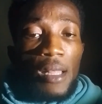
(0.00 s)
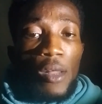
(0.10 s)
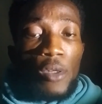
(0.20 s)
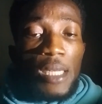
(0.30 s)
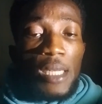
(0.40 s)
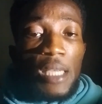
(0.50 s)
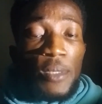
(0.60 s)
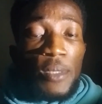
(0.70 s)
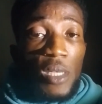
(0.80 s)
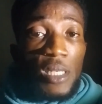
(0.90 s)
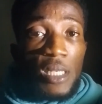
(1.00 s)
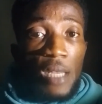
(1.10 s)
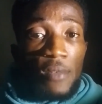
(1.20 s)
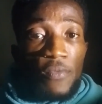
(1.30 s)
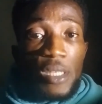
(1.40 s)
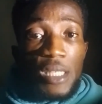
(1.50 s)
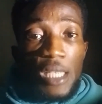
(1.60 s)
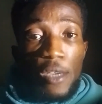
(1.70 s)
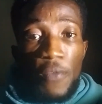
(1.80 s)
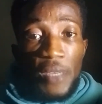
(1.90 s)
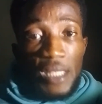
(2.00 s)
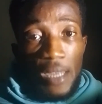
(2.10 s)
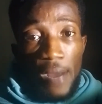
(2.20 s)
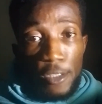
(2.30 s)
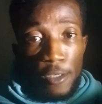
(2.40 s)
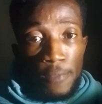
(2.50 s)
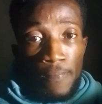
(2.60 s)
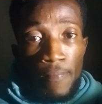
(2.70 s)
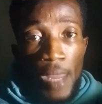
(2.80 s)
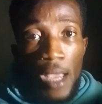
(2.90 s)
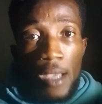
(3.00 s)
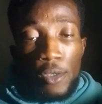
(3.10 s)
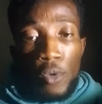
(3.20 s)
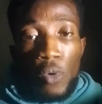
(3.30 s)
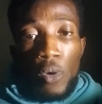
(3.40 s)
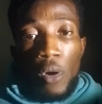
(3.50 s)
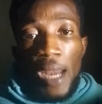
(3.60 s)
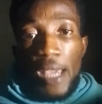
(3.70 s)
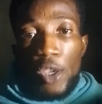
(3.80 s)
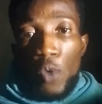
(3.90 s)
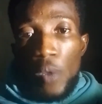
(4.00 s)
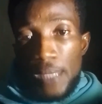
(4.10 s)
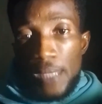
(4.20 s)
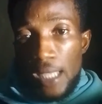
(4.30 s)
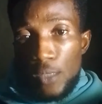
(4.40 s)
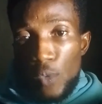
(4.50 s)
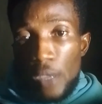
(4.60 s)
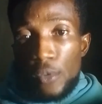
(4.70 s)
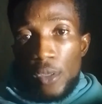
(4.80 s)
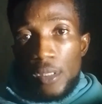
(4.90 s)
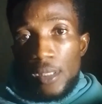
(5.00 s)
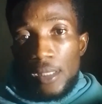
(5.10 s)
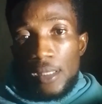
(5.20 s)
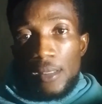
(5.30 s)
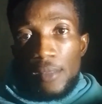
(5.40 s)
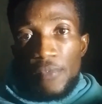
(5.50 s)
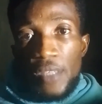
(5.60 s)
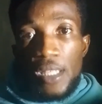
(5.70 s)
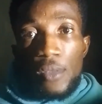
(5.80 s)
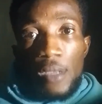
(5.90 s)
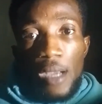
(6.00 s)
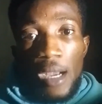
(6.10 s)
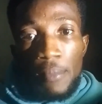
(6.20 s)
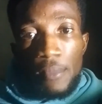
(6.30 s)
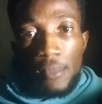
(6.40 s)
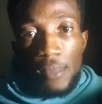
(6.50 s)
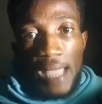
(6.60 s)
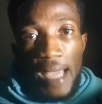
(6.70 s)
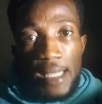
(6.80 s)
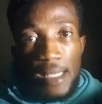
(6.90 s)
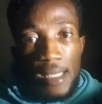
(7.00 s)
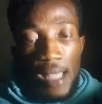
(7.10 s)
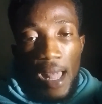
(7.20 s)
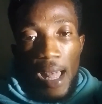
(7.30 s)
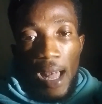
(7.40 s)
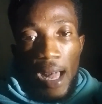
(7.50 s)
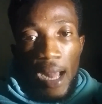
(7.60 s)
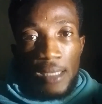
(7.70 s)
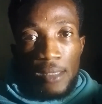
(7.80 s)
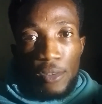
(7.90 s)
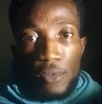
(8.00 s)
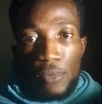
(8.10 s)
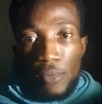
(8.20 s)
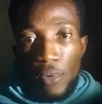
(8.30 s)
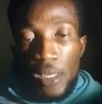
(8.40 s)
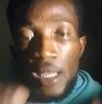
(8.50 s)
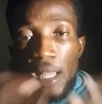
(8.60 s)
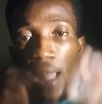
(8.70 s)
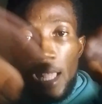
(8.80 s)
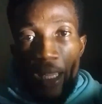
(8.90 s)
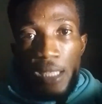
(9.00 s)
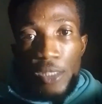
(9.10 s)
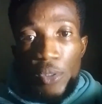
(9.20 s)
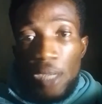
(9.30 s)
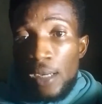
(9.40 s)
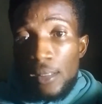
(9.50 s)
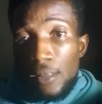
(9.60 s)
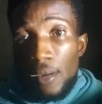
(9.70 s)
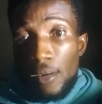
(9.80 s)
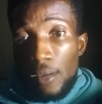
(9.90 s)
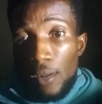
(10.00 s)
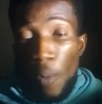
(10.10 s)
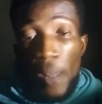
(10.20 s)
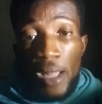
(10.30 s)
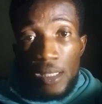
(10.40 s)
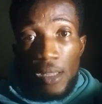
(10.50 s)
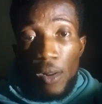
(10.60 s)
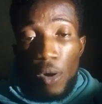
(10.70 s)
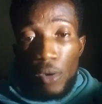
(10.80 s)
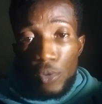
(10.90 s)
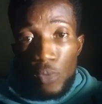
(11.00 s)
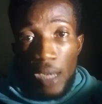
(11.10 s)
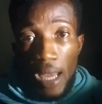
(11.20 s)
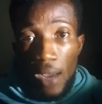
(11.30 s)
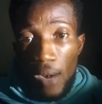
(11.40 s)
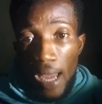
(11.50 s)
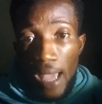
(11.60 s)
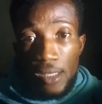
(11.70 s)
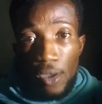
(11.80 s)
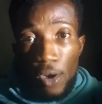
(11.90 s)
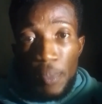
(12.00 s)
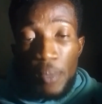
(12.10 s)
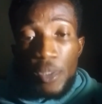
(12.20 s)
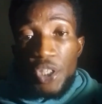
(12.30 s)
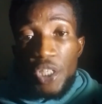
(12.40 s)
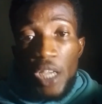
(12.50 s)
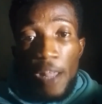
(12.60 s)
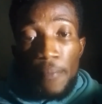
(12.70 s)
actually came into existence for the sake of interaction, unlike your website where you just visit sites and you only engage, you can't comment or do or likes or maybe share